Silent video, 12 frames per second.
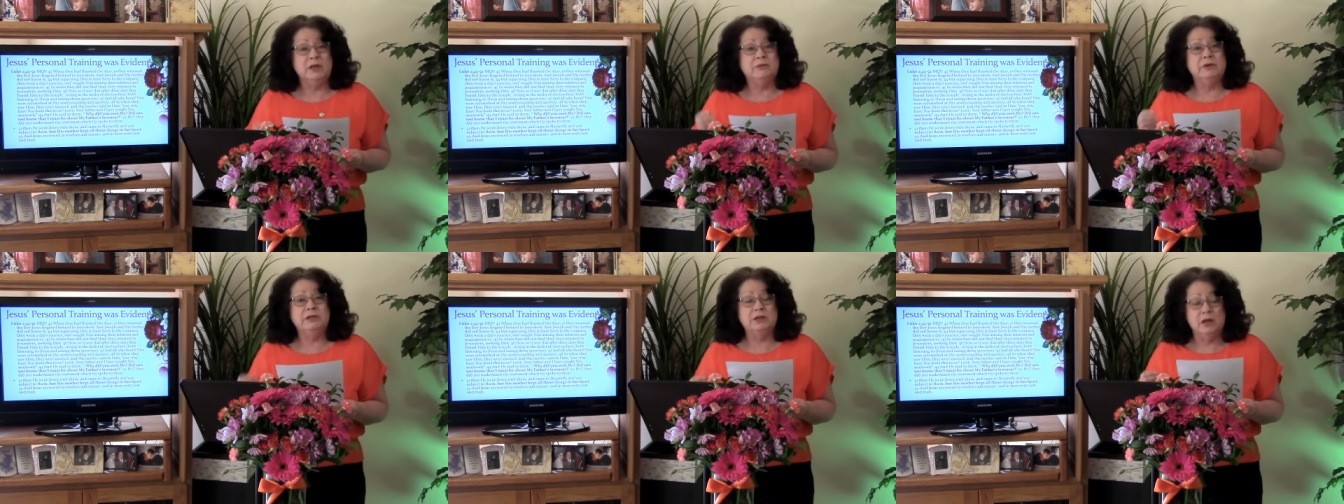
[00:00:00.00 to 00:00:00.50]
They
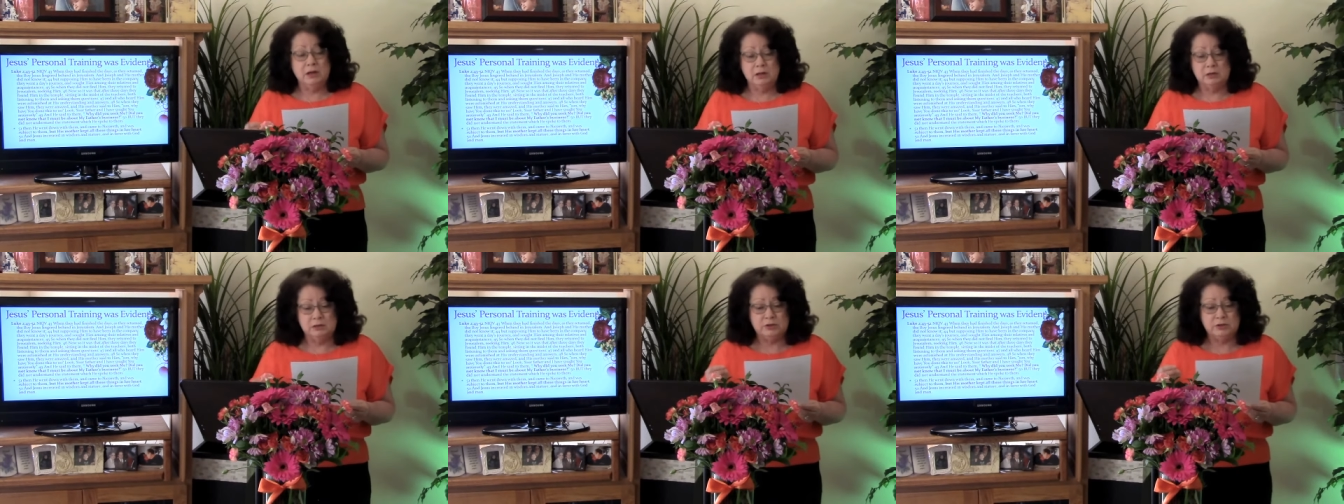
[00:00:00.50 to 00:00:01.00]

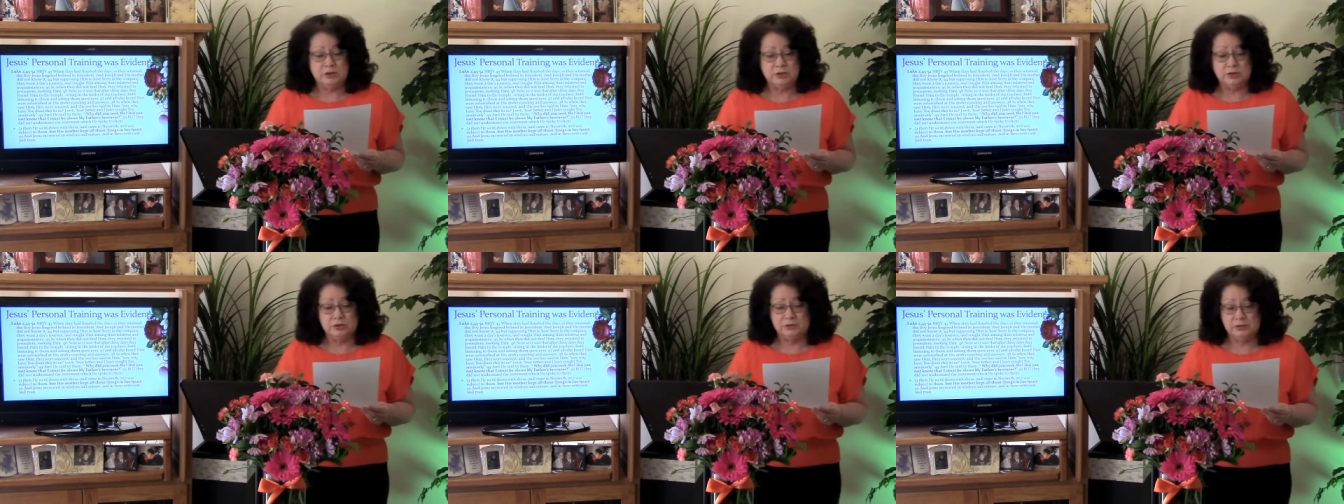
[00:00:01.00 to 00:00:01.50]
returned
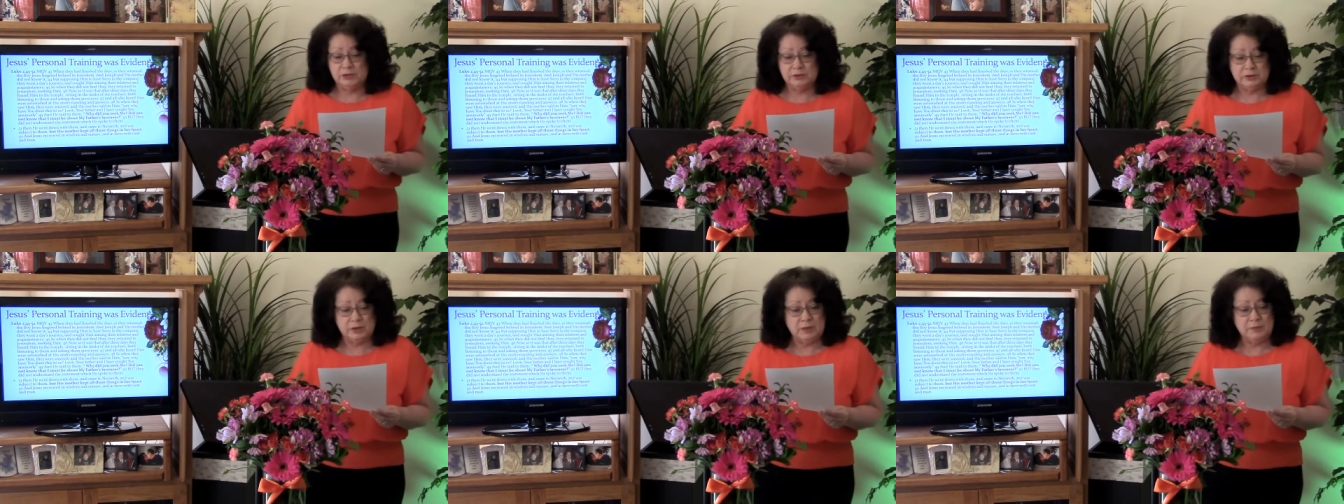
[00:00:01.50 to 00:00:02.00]
to
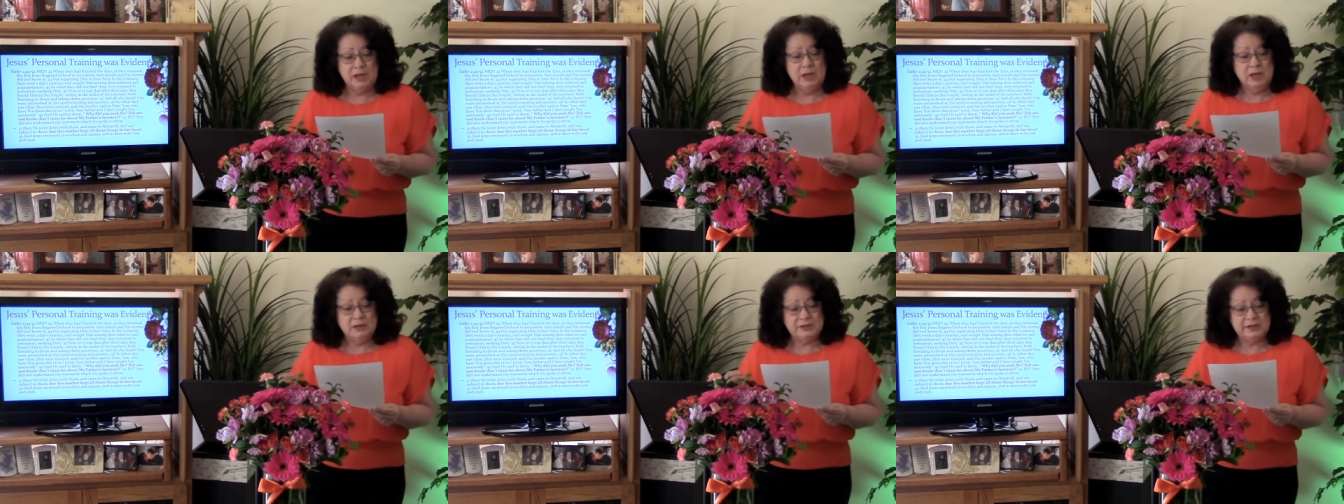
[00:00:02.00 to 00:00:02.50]
Jerusalem
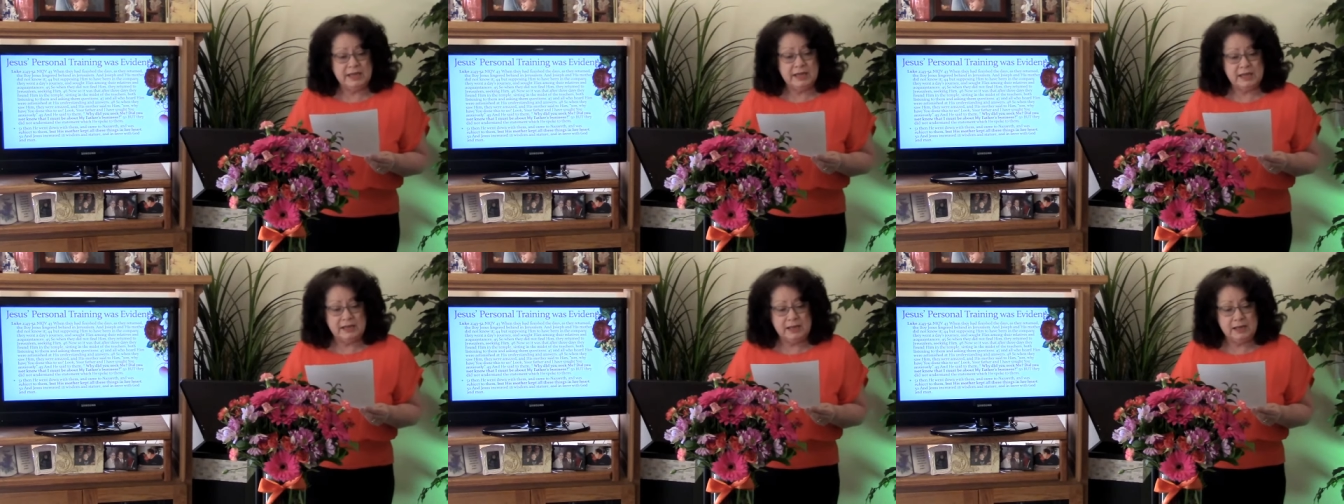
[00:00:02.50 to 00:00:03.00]

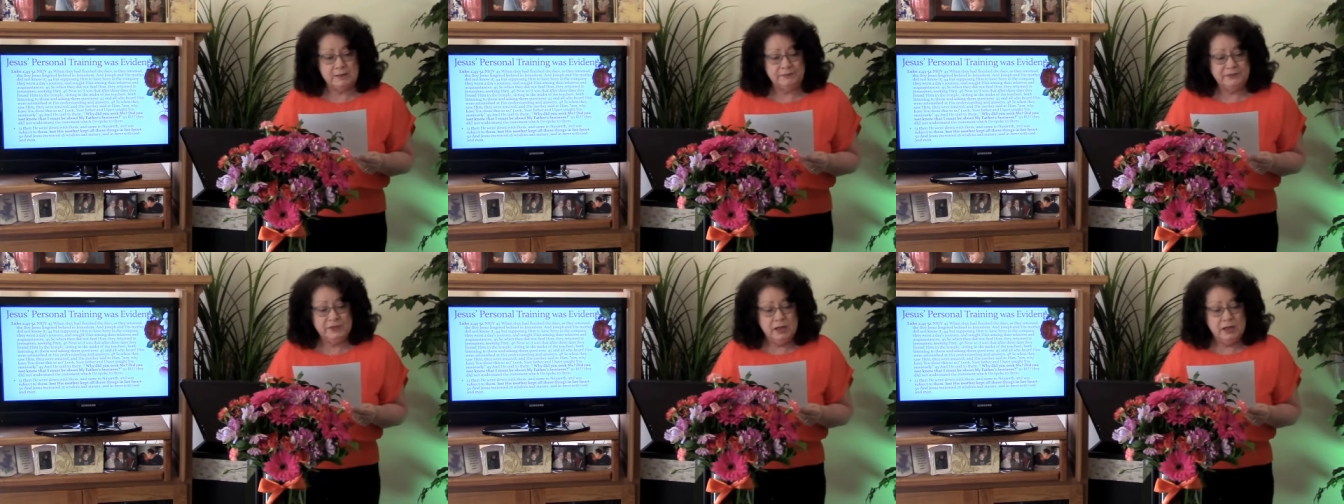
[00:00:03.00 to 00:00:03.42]
seeking him.